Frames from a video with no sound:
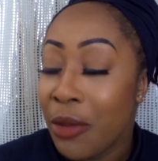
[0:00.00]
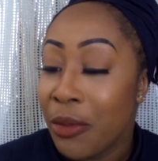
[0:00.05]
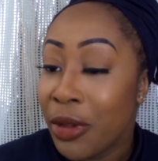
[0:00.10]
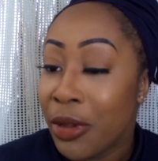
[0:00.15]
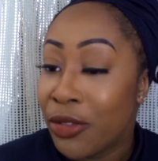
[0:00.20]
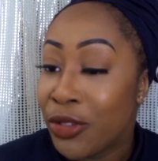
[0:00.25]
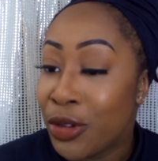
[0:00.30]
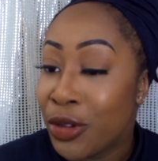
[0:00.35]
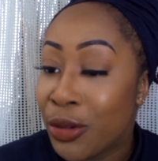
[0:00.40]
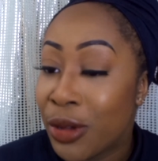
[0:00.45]

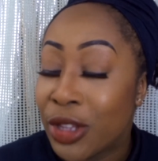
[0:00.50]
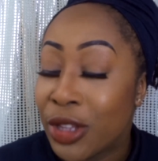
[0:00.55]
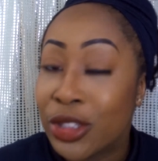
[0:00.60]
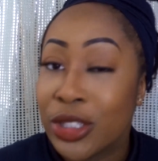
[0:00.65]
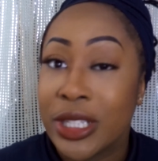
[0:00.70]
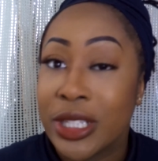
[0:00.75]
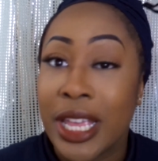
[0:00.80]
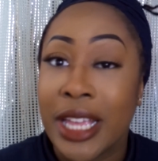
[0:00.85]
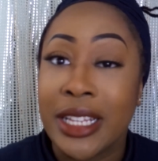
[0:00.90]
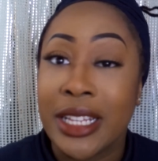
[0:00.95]
If you are
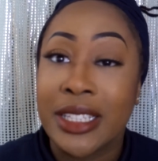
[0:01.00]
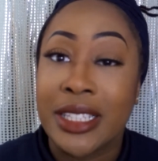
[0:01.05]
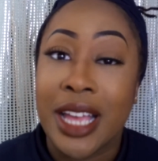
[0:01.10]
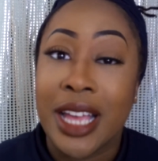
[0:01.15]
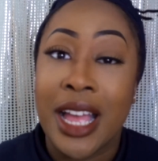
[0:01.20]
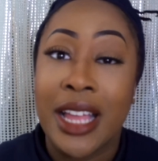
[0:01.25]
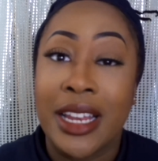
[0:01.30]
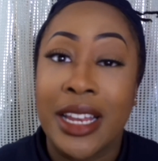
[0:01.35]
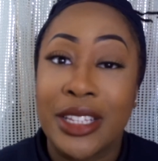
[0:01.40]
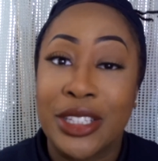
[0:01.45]
just getting
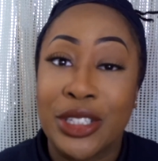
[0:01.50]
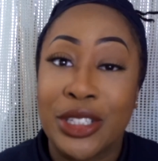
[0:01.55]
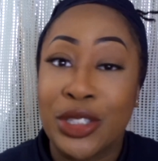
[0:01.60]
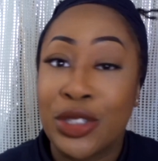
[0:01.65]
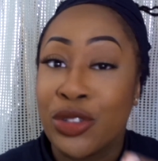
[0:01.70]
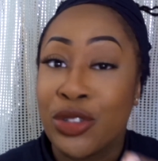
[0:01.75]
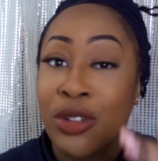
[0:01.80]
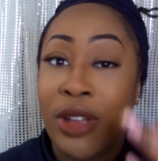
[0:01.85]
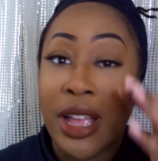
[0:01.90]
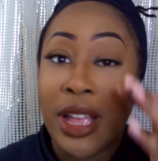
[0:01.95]
into
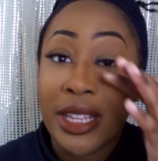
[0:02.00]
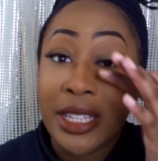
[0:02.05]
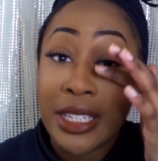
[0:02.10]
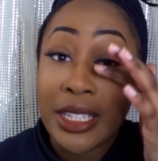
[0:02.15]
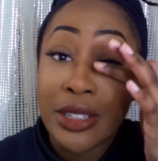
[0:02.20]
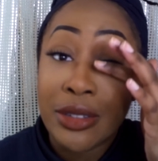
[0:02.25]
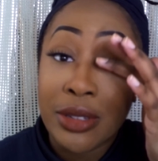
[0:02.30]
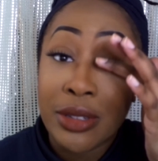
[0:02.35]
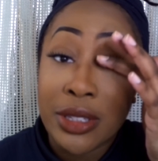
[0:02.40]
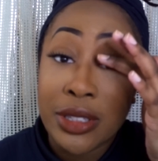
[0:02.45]
eyelashes, try
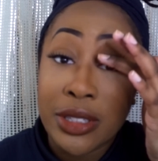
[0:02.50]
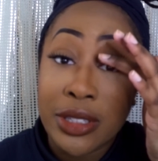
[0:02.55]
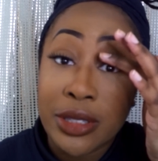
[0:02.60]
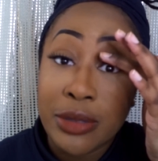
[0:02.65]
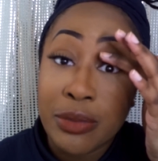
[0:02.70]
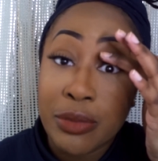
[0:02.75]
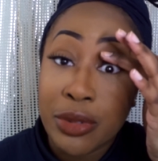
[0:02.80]
these ones,